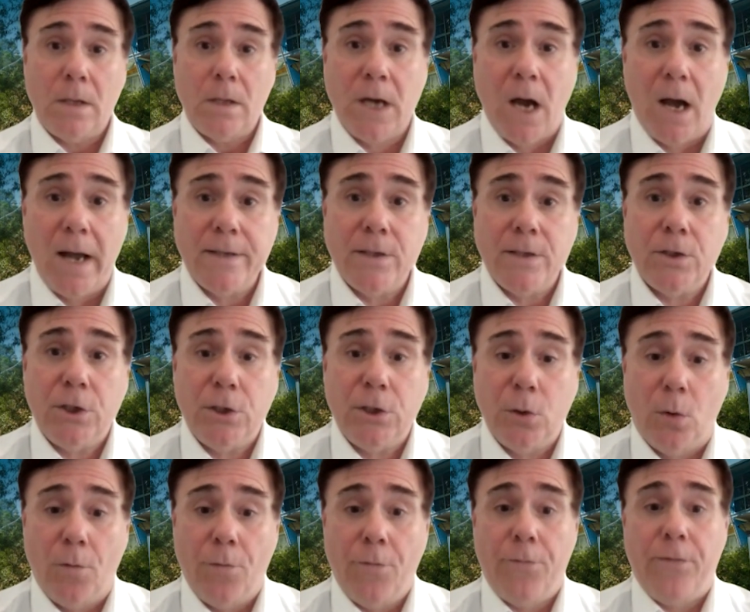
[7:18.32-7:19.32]
ties to
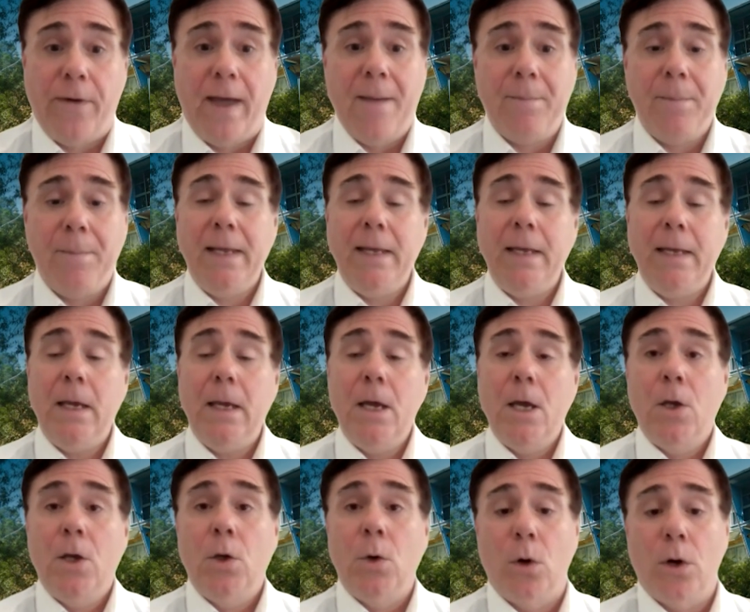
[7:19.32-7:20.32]
your family,
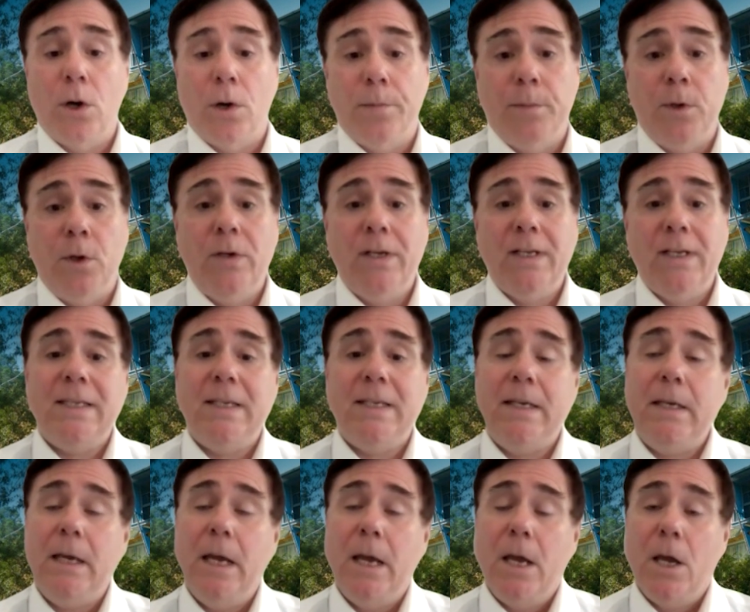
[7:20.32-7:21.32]
your
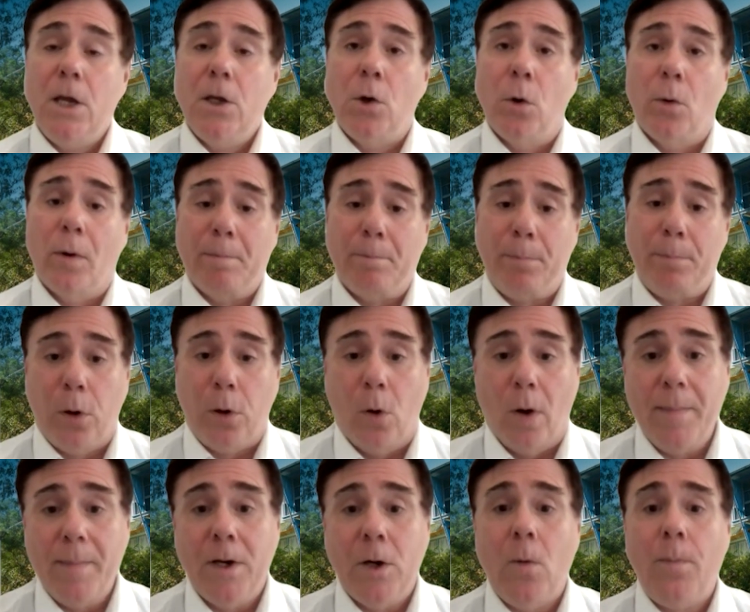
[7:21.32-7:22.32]
community, your
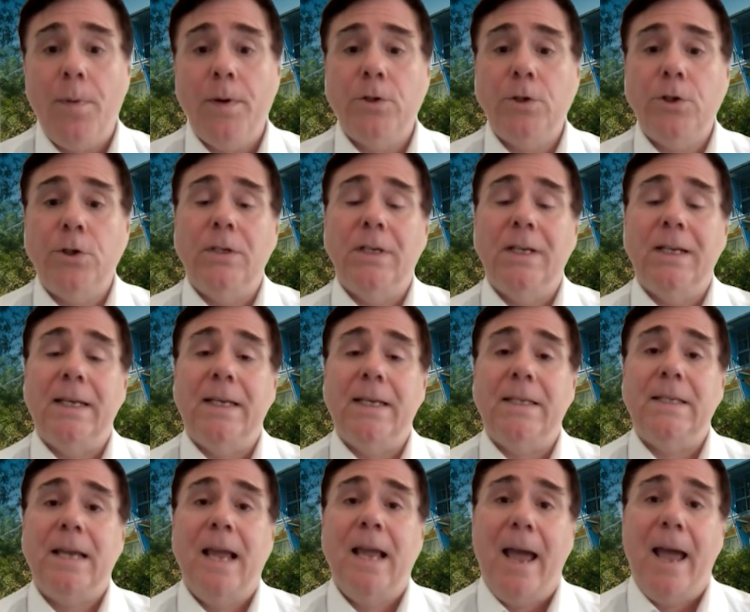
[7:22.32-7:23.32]
employment
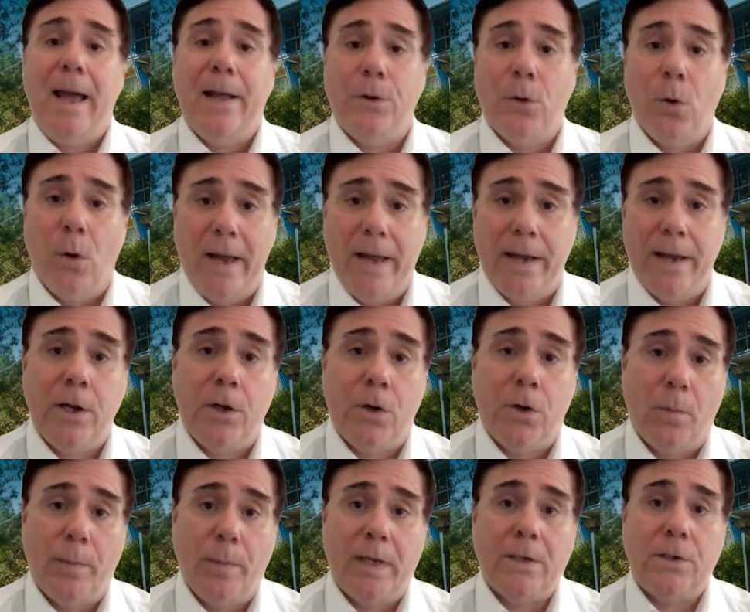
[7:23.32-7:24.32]
opportunities, and your
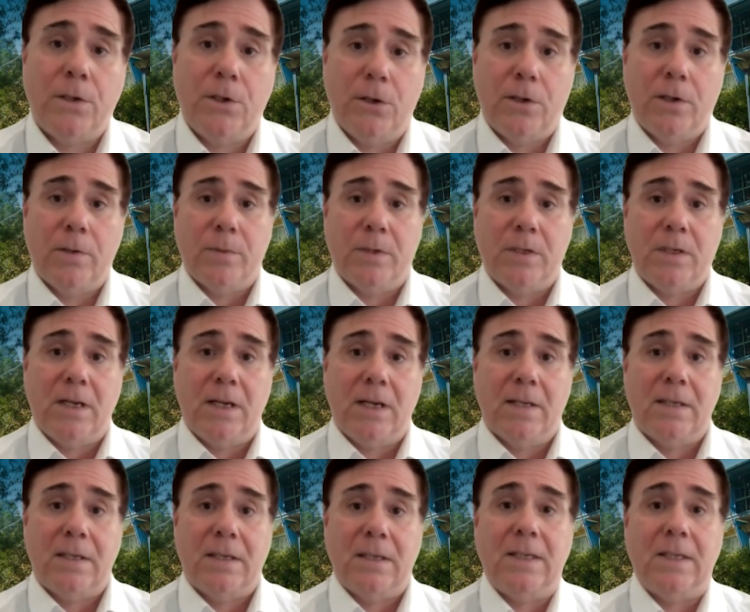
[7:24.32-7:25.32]
economic
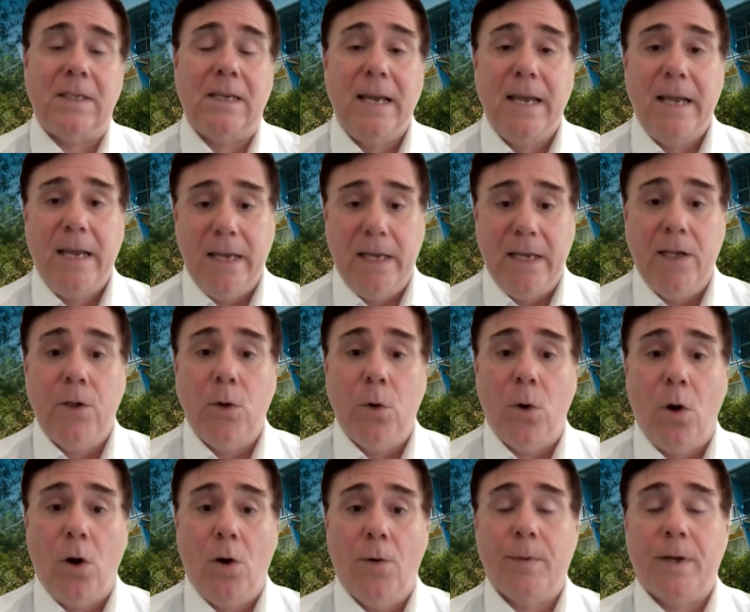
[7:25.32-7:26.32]
circumstances in
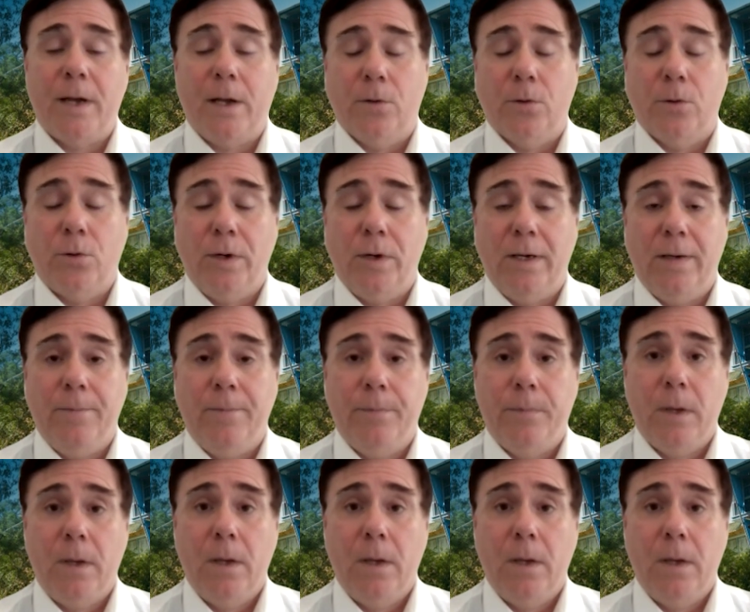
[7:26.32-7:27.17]
your home country.